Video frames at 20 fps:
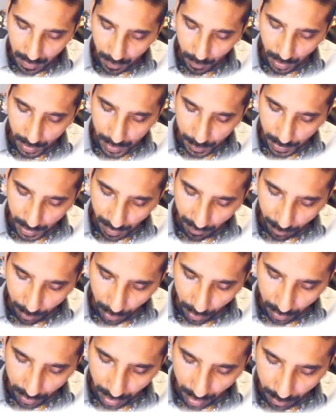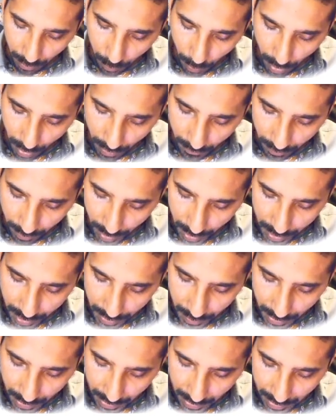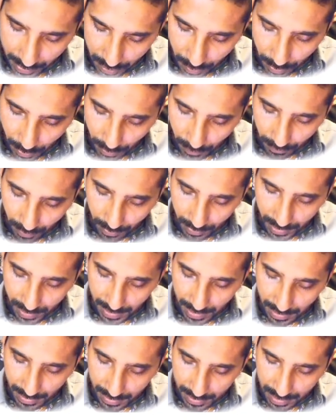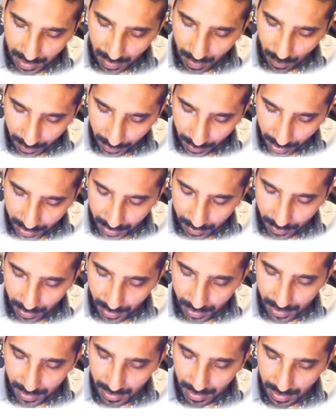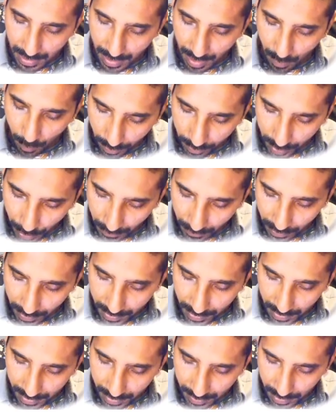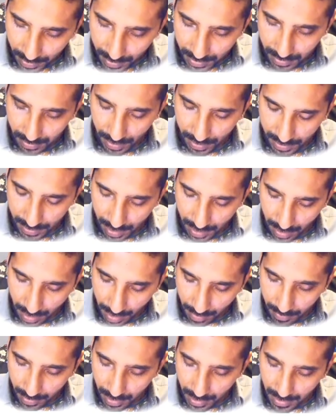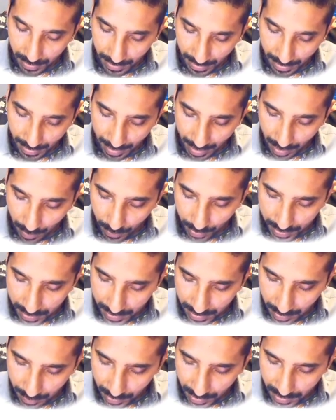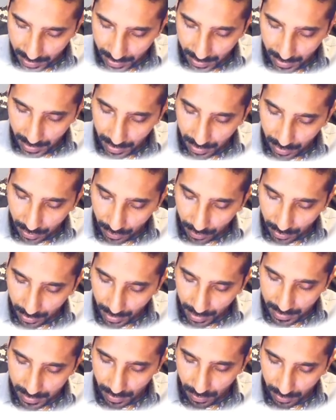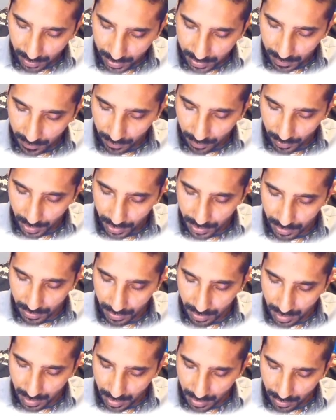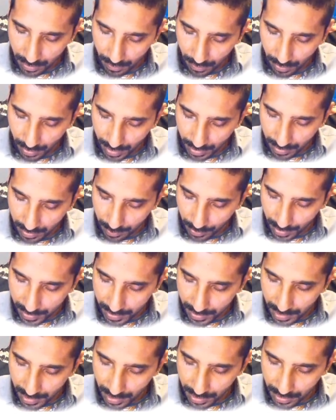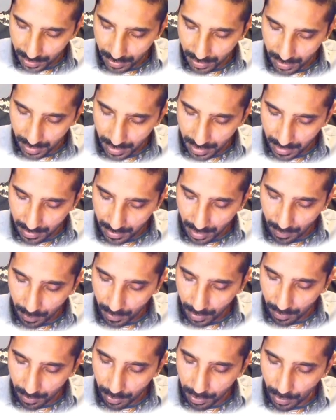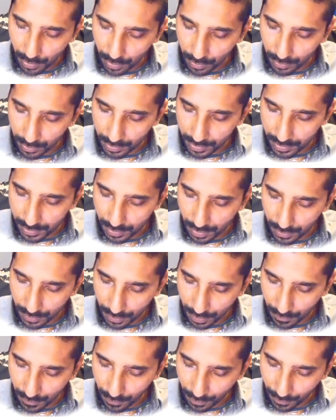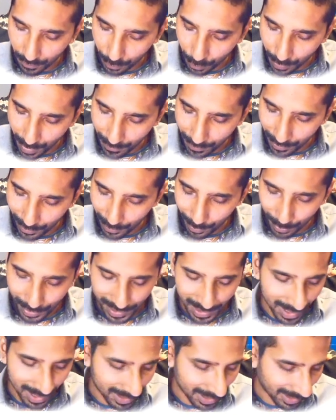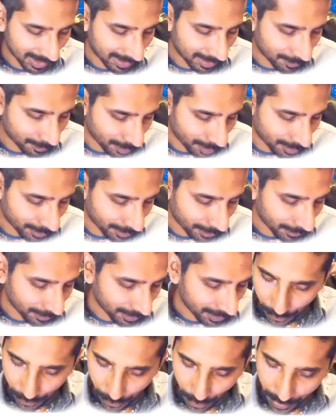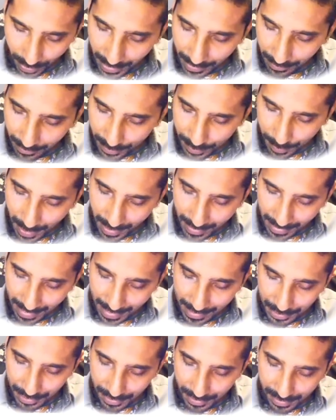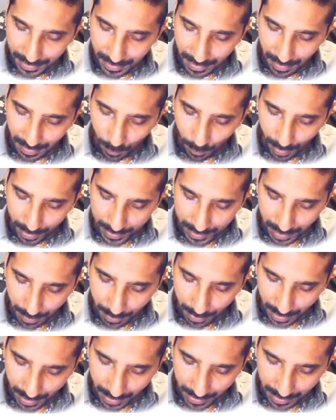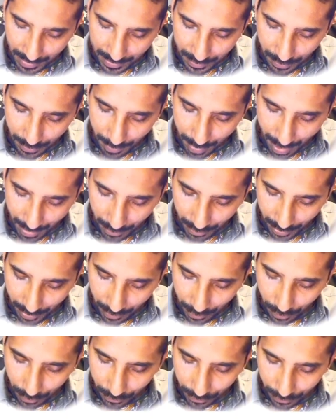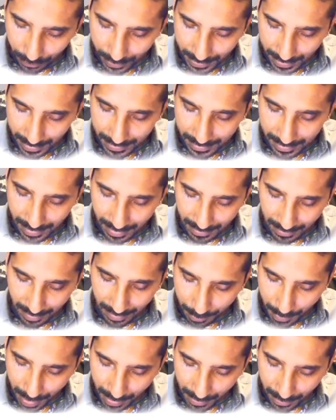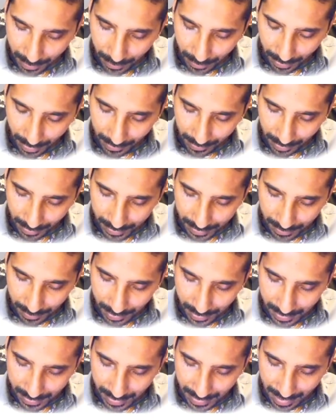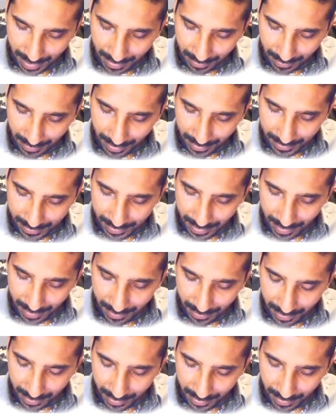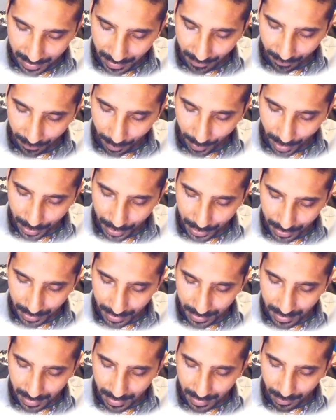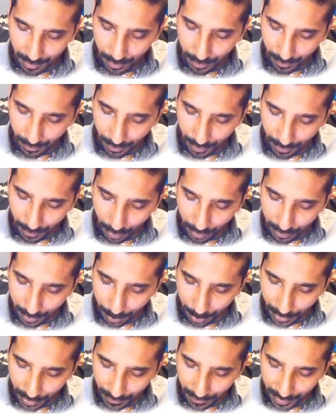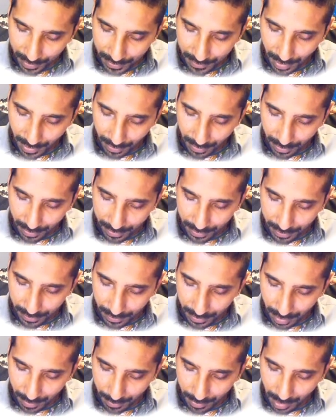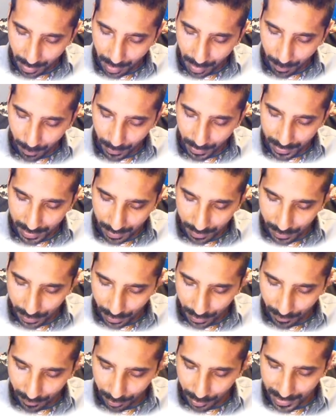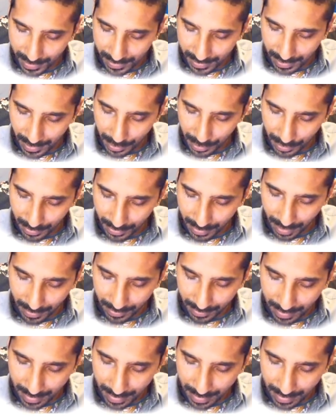Once we have programmed what information it needs to pull from the sales, from customers, and from previous customers in your CRM, the AI will seamlessly utilize all this information to create the presentation that will blow the socks off of whoever you're presenting it in front of. You don't need to spend ages where somebody needs to manually go through sales data, manually look at customers and analyze their information, look at all the previous records to come up with some sort of presentation that,